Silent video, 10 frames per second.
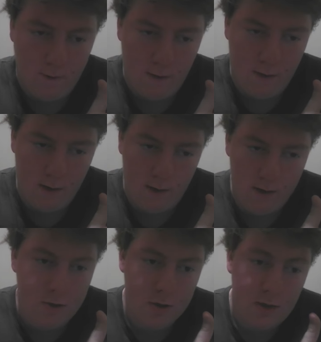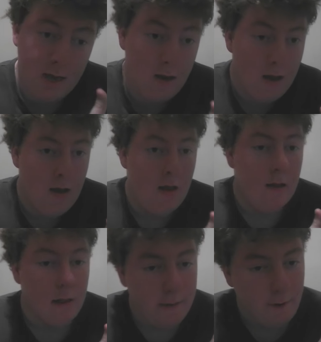found it interesting,
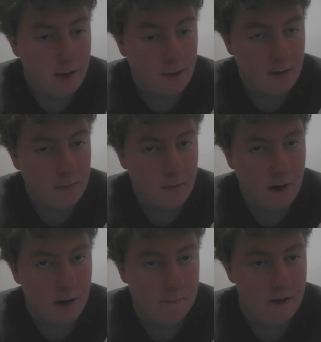leave a like and subscribe.